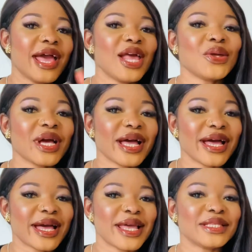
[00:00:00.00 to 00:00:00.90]
Hello
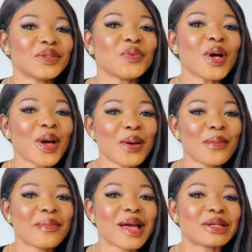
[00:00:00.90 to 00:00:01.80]
guys, welcome
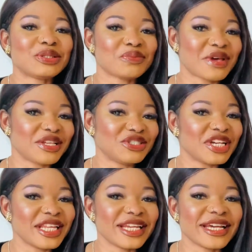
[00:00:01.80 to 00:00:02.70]
back to my
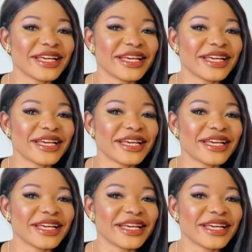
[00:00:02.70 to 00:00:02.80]
channel.